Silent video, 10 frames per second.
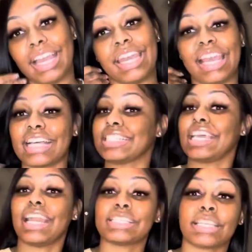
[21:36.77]
Not
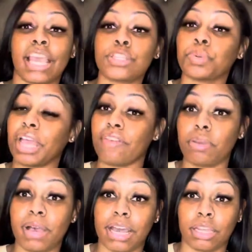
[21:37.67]
saying that's the case with
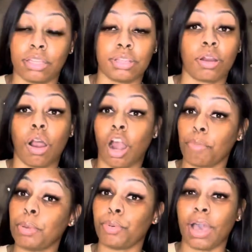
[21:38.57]
everybody. There
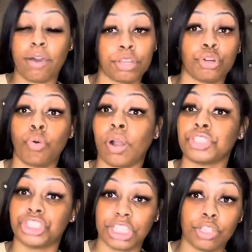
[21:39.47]
are people out here who are
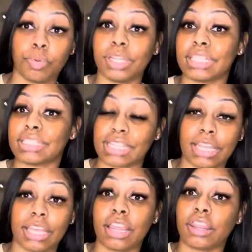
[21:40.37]
genuinely
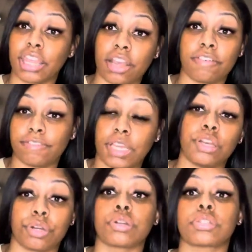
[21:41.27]
selling their
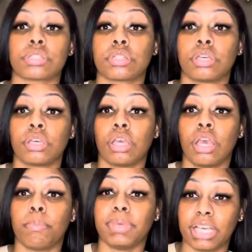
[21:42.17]
vendors
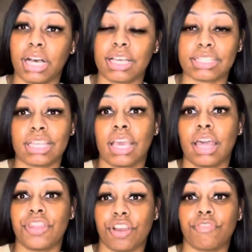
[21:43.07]
because
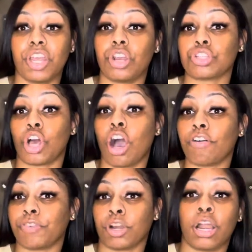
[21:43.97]
their vendors
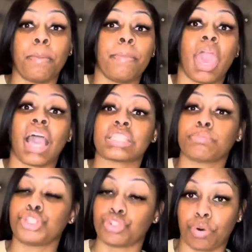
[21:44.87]
offer a mass
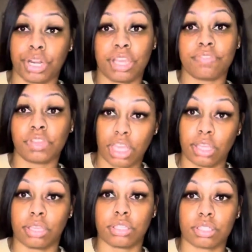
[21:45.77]
majority of
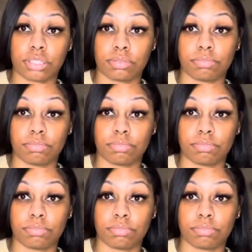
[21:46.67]
things.